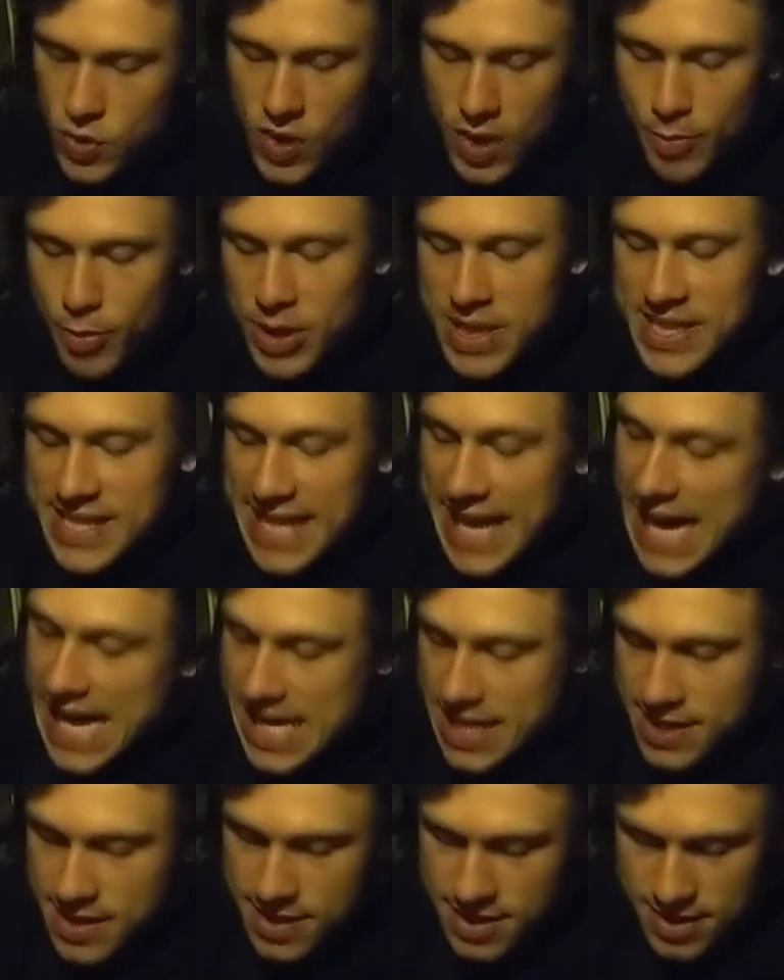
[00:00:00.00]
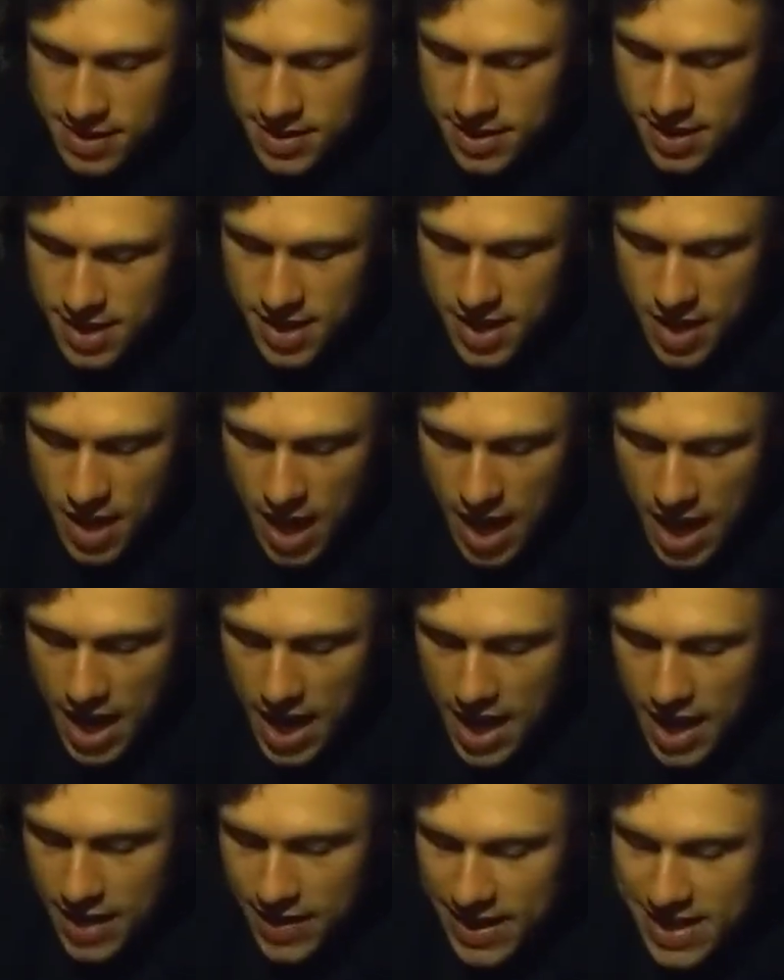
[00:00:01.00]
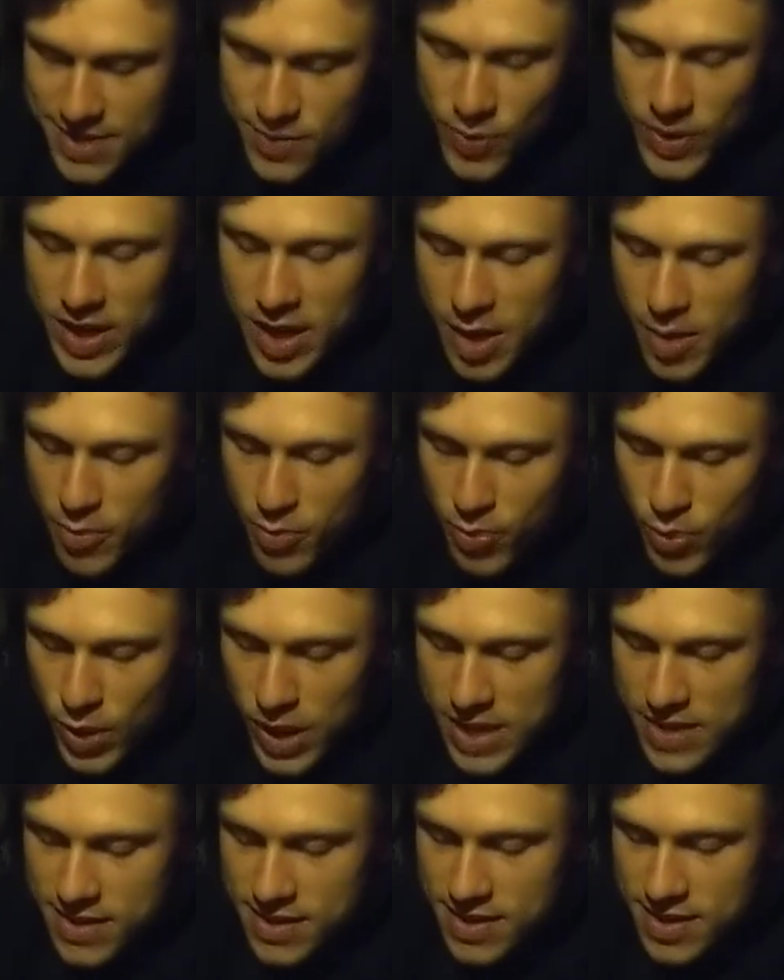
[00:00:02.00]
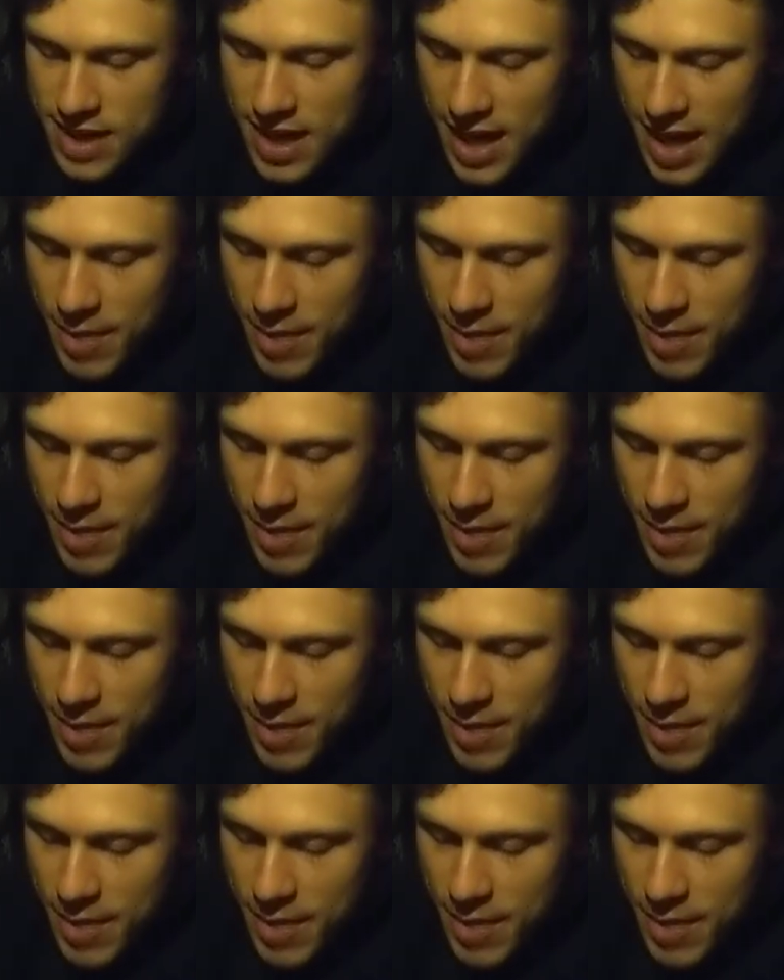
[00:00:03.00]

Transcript: Ooh, a princess. That's when a prince